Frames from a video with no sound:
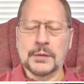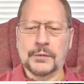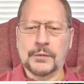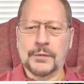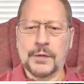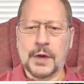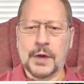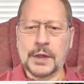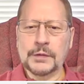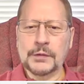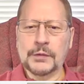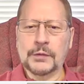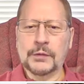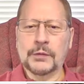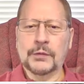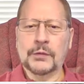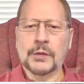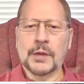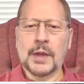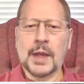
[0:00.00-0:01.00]

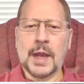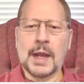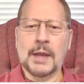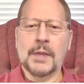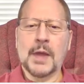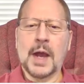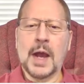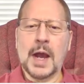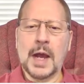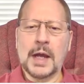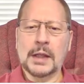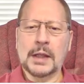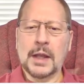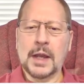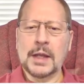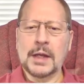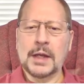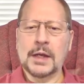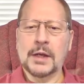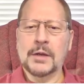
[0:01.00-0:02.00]
fonts and the
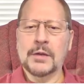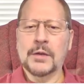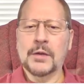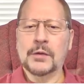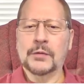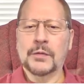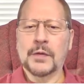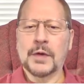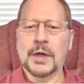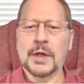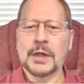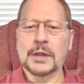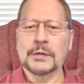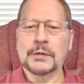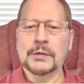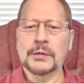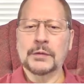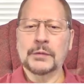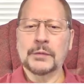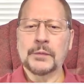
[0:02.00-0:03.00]
highlighting of those
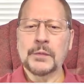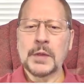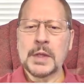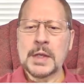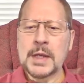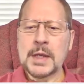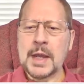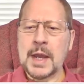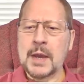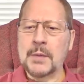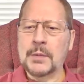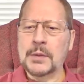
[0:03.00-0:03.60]
fonts.